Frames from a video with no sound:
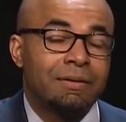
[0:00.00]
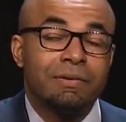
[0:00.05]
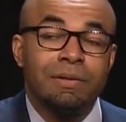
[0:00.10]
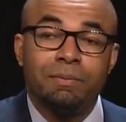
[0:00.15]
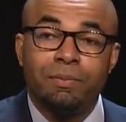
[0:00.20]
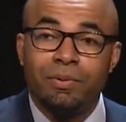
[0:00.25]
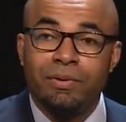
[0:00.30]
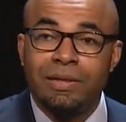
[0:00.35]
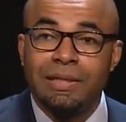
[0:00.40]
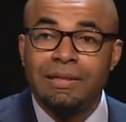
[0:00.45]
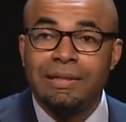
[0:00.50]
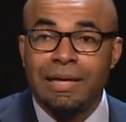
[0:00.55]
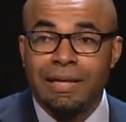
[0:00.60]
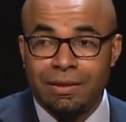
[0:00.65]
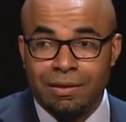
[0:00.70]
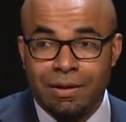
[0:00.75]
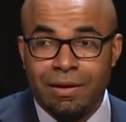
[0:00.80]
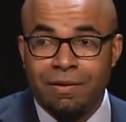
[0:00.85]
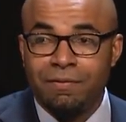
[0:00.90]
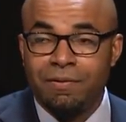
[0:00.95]
reported
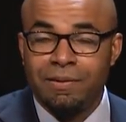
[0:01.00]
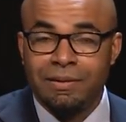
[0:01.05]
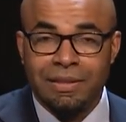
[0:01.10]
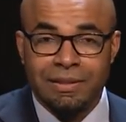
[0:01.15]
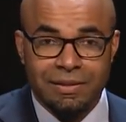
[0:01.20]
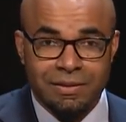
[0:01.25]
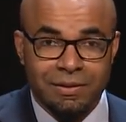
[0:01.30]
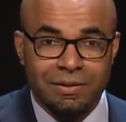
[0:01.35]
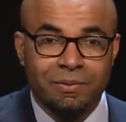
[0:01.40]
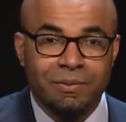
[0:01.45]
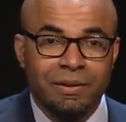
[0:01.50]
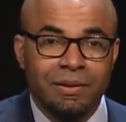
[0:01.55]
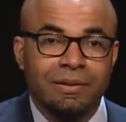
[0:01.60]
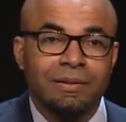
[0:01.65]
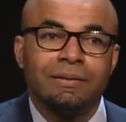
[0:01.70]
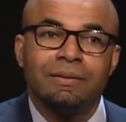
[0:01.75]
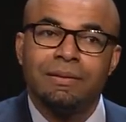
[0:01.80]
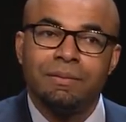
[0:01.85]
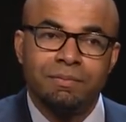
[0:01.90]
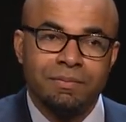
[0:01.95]
that thoughtfulness in your
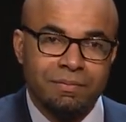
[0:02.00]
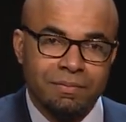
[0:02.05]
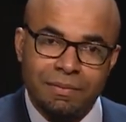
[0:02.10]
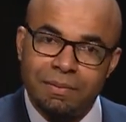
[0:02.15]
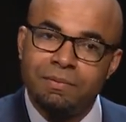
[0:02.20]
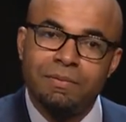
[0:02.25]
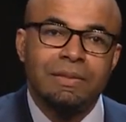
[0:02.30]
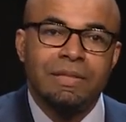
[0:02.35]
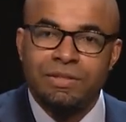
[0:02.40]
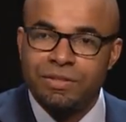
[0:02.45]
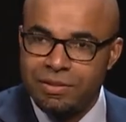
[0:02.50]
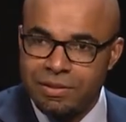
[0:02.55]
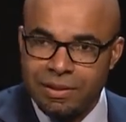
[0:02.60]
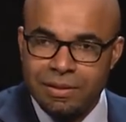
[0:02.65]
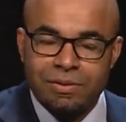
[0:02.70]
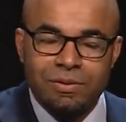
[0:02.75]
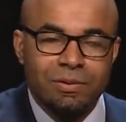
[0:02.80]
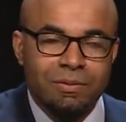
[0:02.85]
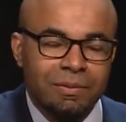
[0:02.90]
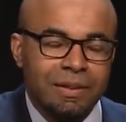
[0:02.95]
work. Let's just
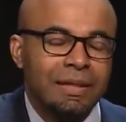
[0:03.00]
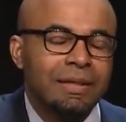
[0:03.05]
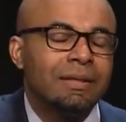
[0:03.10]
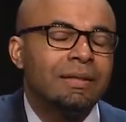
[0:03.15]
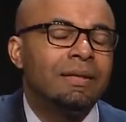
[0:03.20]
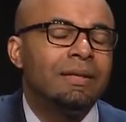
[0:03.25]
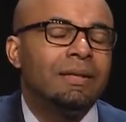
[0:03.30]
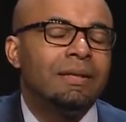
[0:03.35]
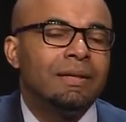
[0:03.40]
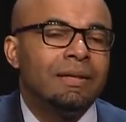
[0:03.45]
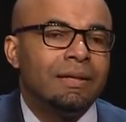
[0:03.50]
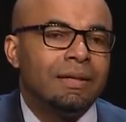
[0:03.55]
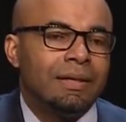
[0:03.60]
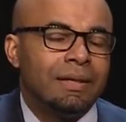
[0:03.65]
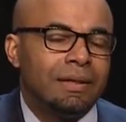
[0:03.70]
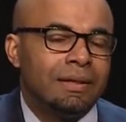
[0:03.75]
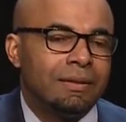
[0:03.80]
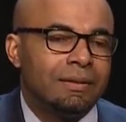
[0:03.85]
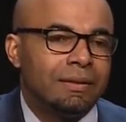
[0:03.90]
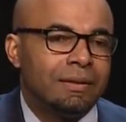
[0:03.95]
assume that.
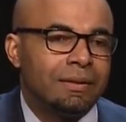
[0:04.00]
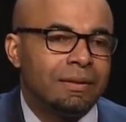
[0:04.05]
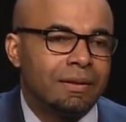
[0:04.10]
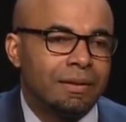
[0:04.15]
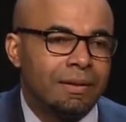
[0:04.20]
And